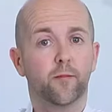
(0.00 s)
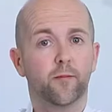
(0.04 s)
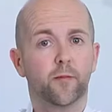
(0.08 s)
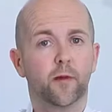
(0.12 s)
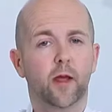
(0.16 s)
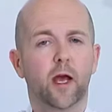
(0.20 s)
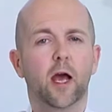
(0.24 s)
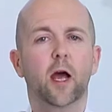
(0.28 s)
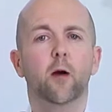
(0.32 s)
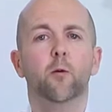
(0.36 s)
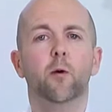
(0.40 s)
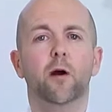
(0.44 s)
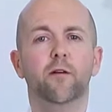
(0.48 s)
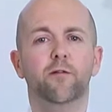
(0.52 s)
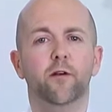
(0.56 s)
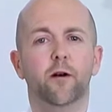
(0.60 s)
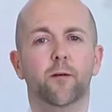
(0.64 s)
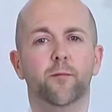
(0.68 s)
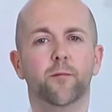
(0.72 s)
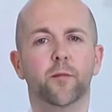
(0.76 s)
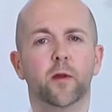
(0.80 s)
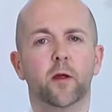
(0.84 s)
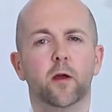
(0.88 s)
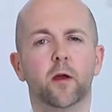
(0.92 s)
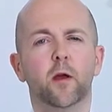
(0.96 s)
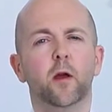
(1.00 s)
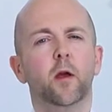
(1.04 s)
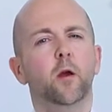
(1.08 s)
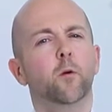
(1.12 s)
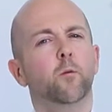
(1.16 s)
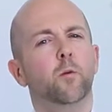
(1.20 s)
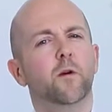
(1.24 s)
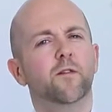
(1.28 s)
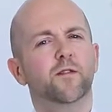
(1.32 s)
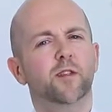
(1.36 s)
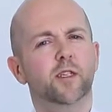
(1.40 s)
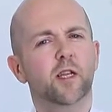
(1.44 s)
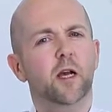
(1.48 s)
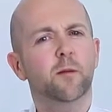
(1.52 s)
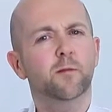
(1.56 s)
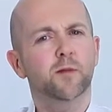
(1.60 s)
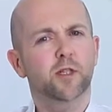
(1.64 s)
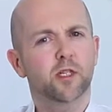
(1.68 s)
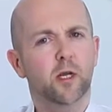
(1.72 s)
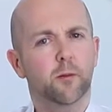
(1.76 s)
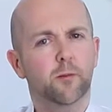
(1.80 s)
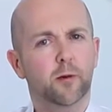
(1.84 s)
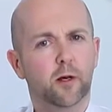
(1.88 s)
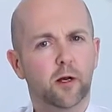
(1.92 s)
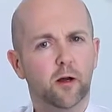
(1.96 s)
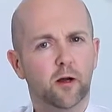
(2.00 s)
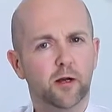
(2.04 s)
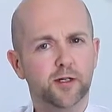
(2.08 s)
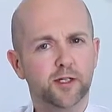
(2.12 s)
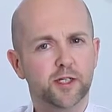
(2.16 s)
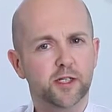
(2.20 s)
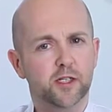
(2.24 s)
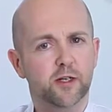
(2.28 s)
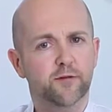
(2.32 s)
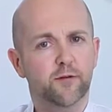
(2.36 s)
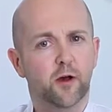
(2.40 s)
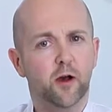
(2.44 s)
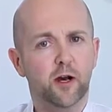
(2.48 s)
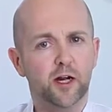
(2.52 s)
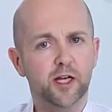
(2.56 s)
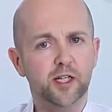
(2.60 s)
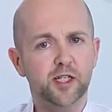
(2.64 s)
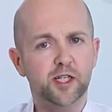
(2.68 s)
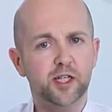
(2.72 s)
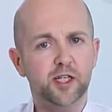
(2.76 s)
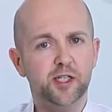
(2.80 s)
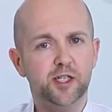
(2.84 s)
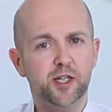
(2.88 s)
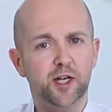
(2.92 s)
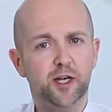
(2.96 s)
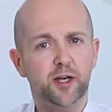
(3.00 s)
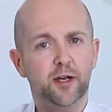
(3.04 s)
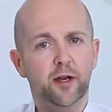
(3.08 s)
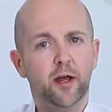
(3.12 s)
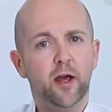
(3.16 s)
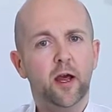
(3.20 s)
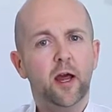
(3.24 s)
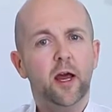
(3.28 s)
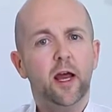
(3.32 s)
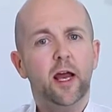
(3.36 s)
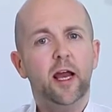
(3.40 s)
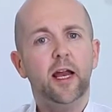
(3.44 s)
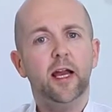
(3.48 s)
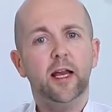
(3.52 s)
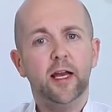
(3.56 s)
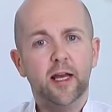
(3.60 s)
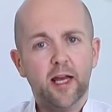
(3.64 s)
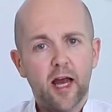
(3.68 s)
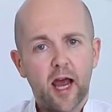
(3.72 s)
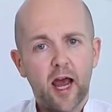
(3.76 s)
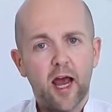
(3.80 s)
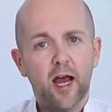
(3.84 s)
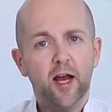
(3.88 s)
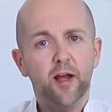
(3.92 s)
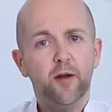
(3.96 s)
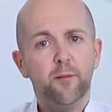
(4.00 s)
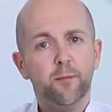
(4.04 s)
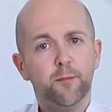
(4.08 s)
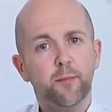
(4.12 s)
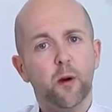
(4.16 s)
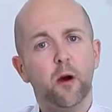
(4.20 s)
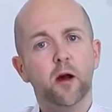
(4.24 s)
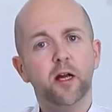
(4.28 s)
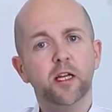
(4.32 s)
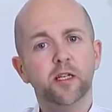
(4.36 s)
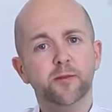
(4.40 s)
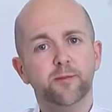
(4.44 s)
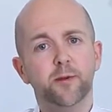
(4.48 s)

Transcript: However, with some subclasses of IgG, it can bind